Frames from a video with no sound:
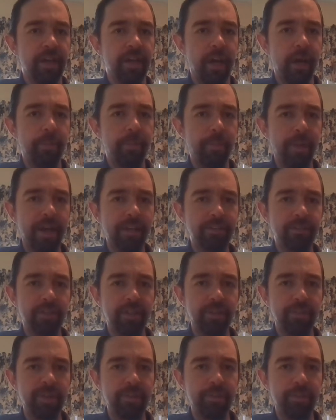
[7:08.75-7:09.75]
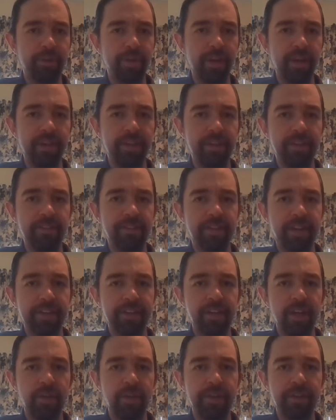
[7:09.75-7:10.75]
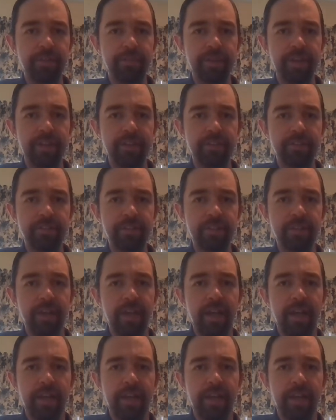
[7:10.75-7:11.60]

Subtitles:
A mantra to be praised like no other mantra.